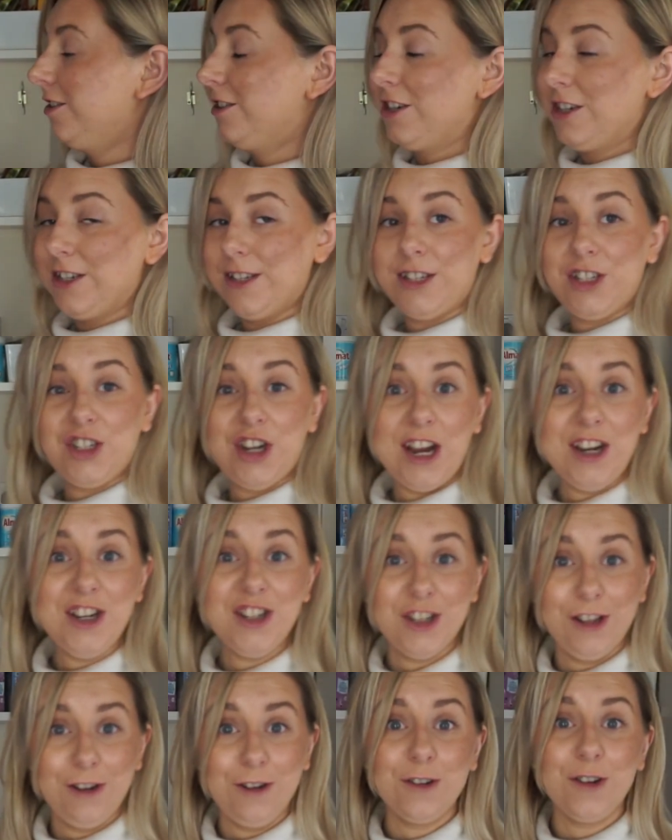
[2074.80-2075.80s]
has
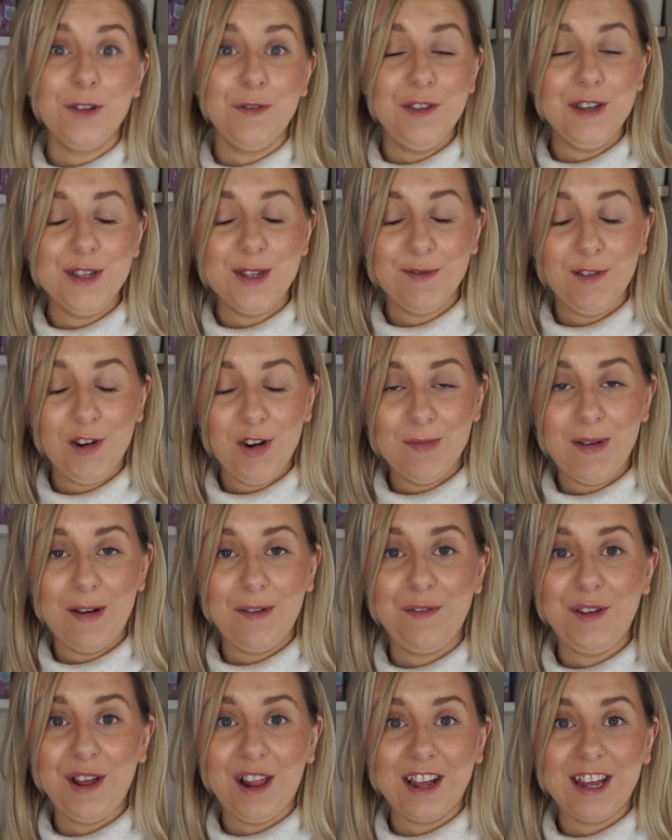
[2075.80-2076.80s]
changed the look of this room. I
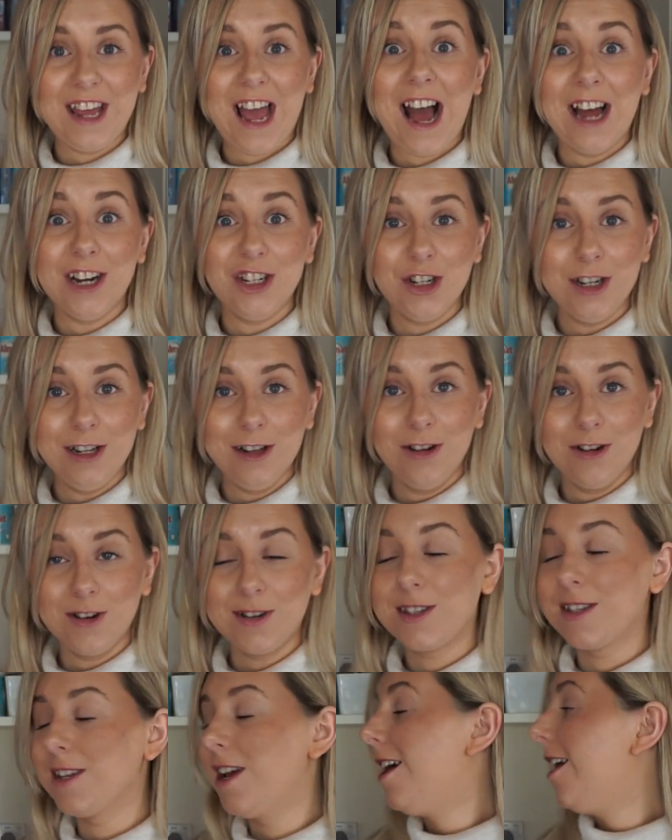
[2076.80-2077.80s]
feel like
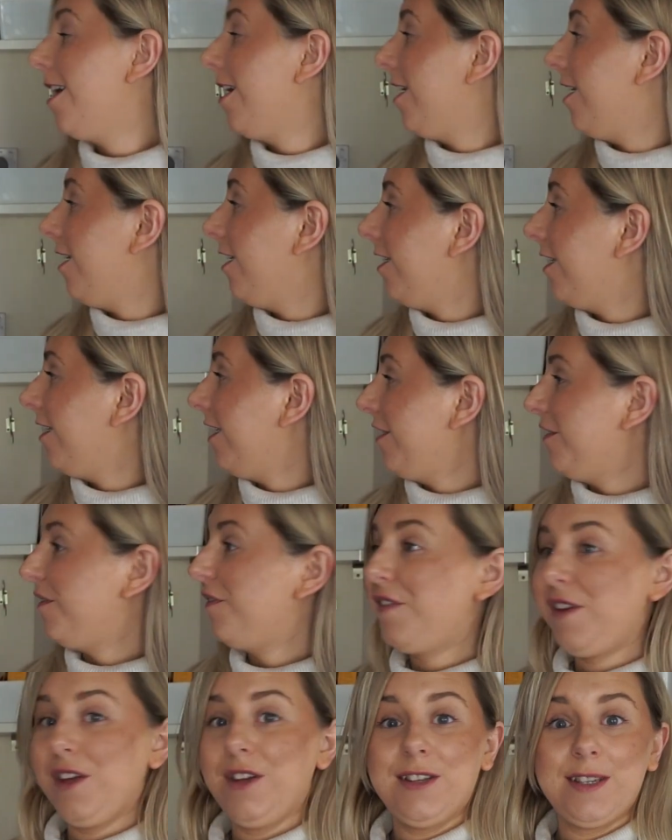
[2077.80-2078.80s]
it
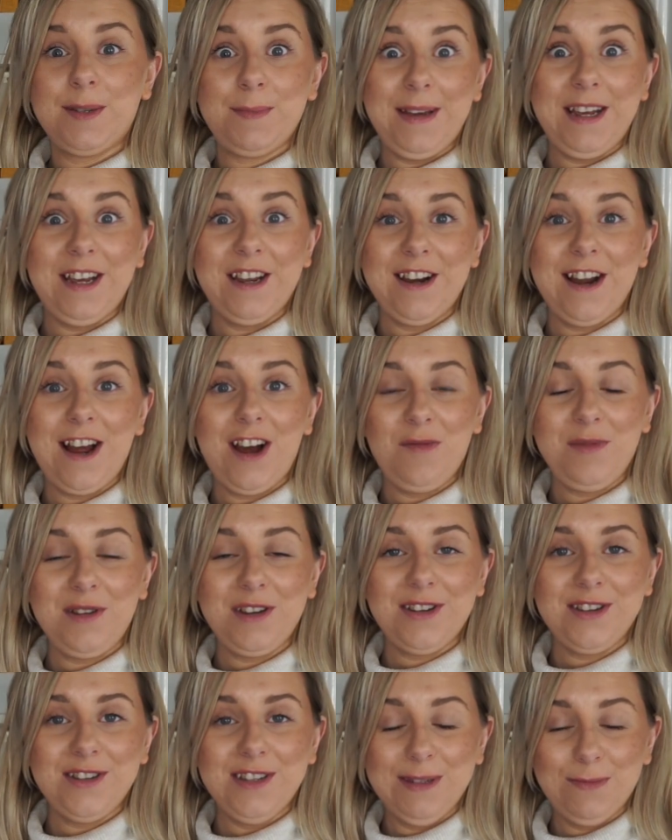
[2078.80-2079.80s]
feels bigger now
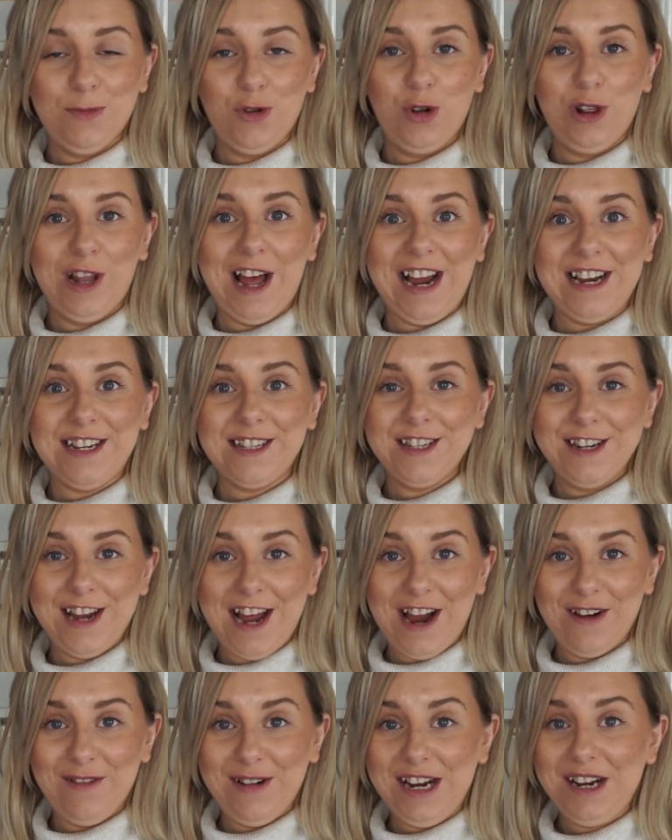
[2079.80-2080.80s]
because it's more light and
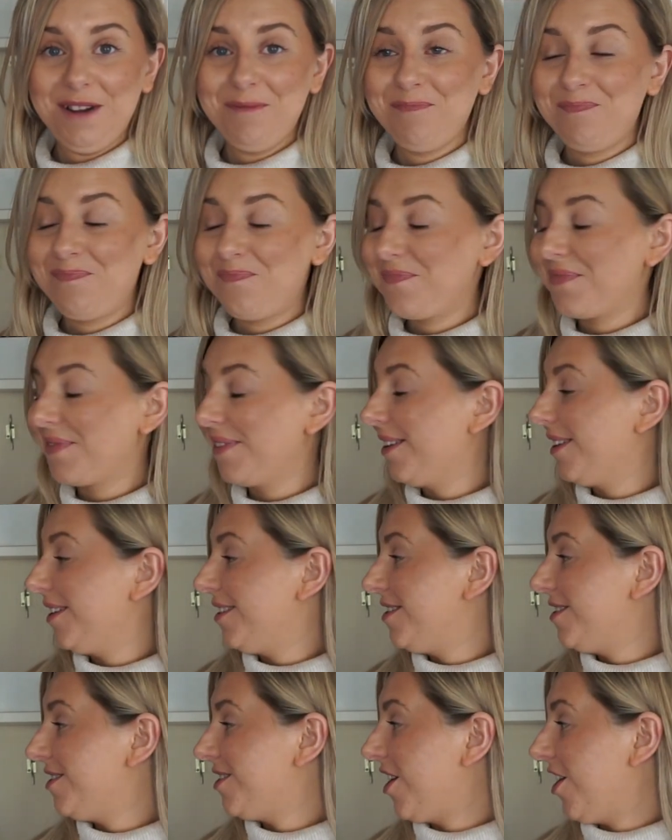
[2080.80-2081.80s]
airy.
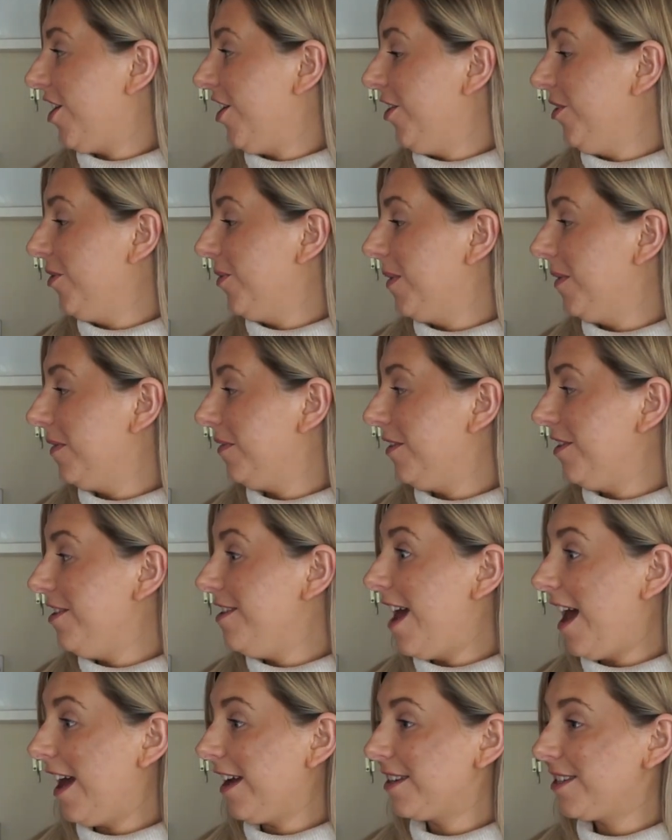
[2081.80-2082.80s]
So the
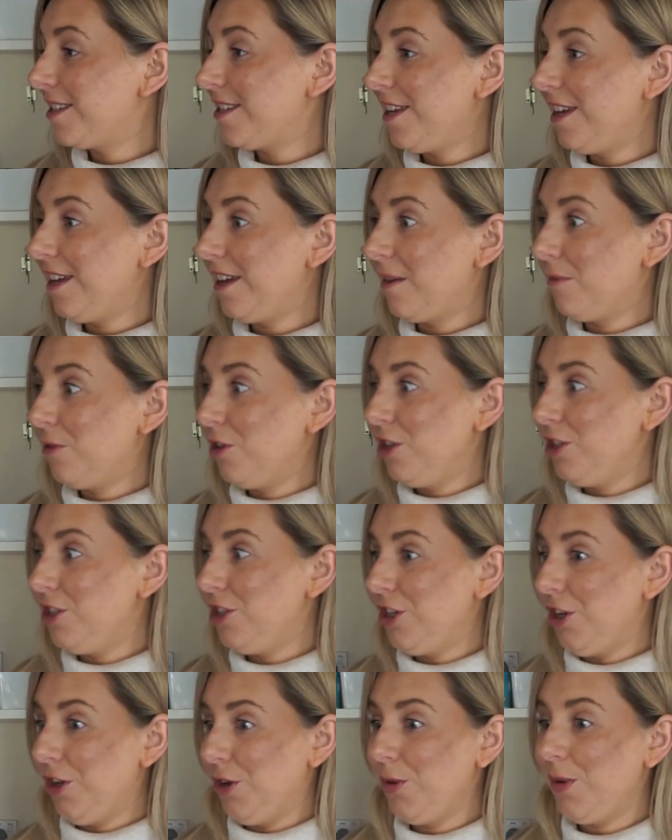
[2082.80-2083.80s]
next thing I'm going to
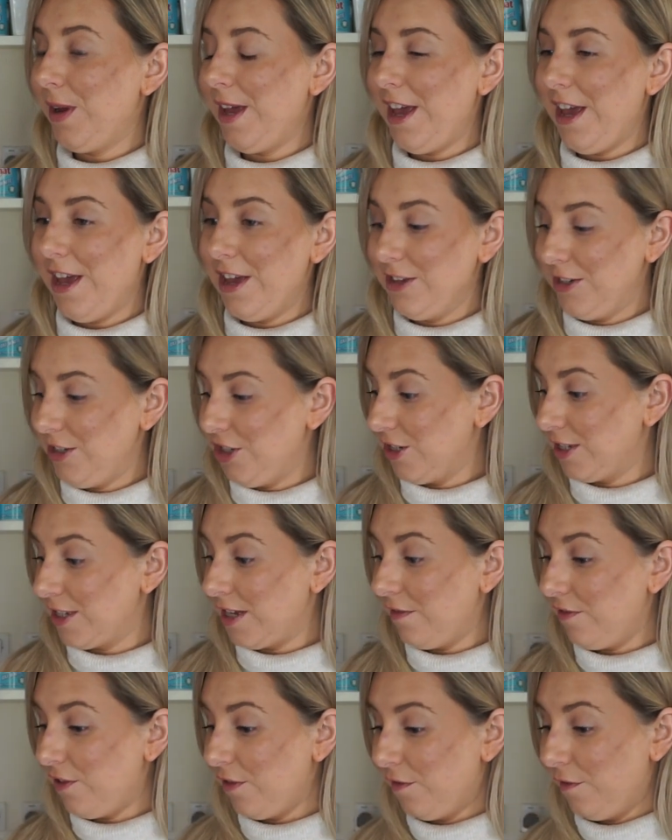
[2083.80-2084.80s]
do is just
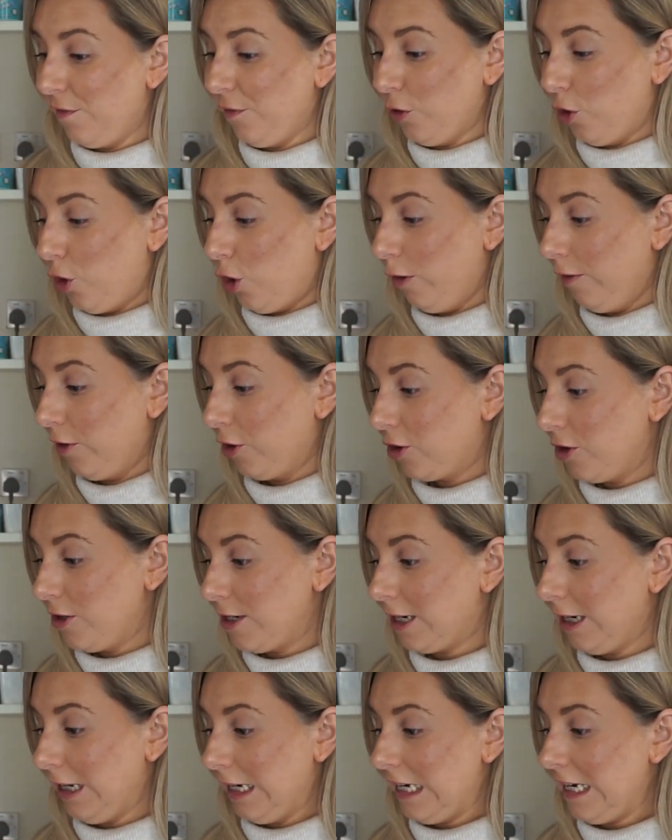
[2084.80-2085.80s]
give the floor a
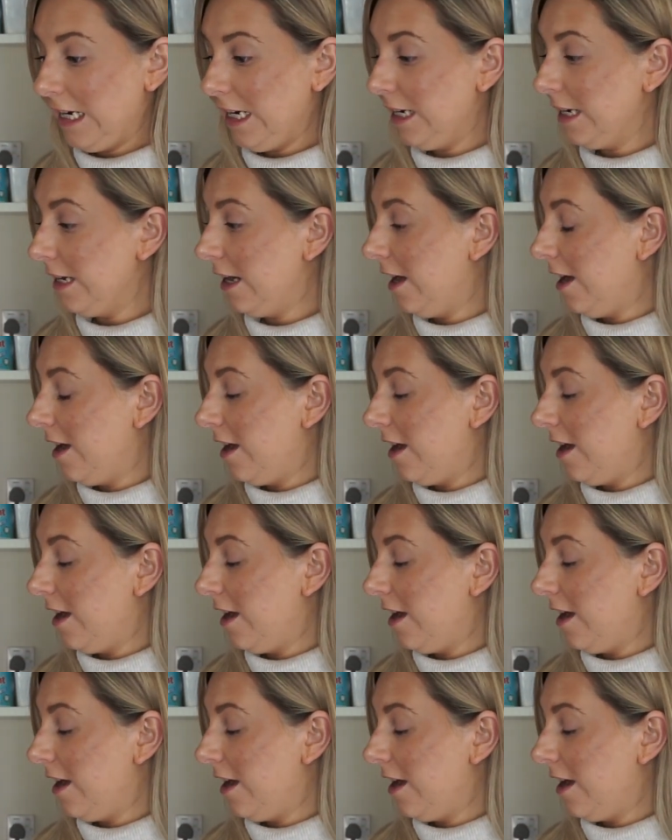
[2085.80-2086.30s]
good clean,